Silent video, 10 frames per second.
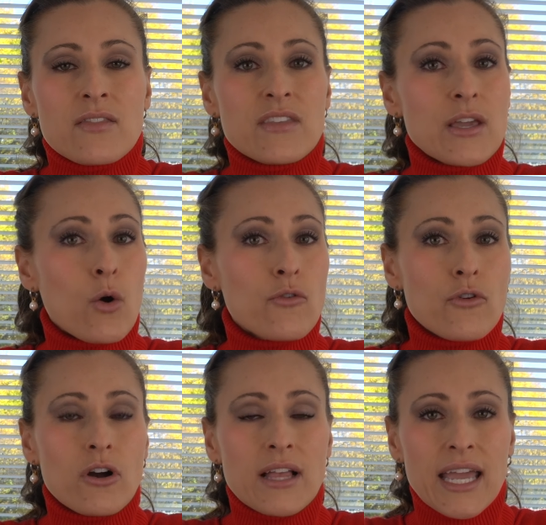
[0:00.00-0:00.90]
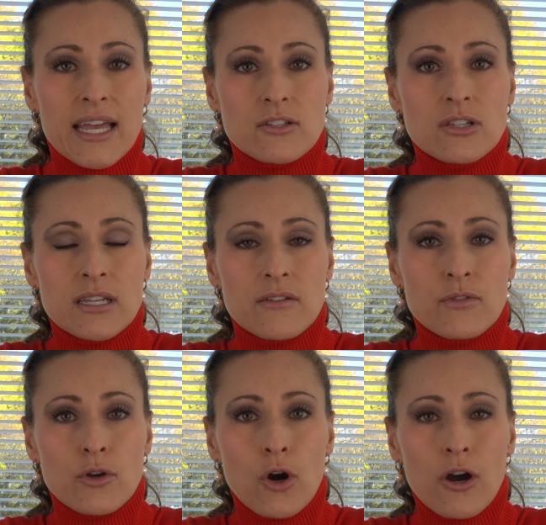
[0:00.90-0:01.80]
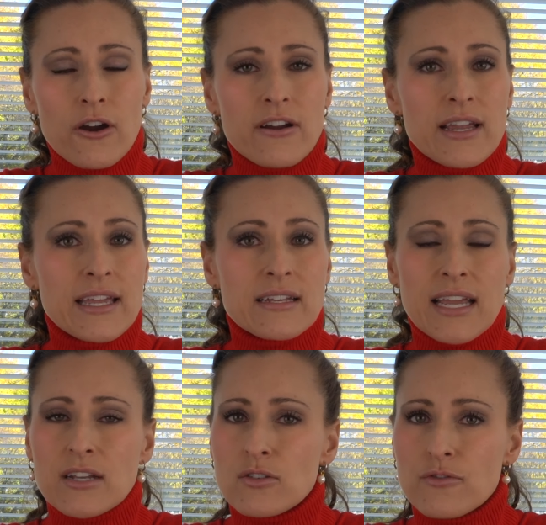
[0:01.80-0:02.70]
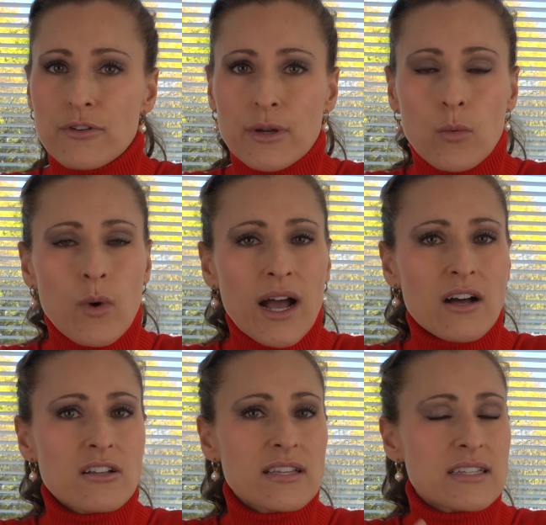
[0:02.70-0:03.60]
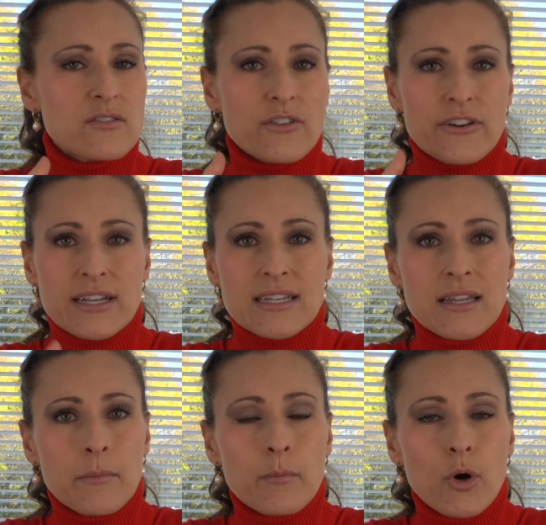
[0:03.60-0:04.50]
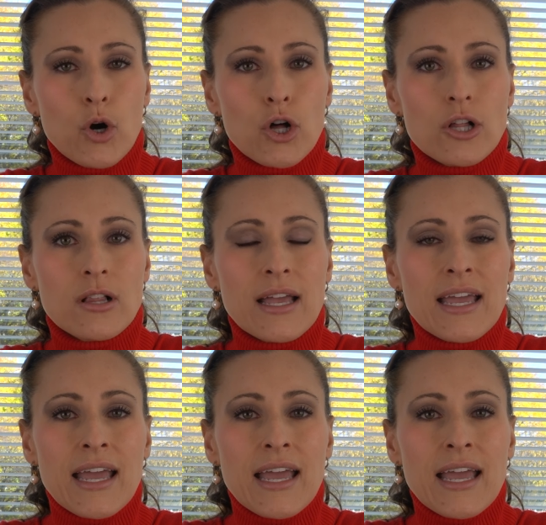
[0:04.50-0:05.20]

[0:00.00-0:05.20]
The overall handling of the car, it handles very well, it's very nimble,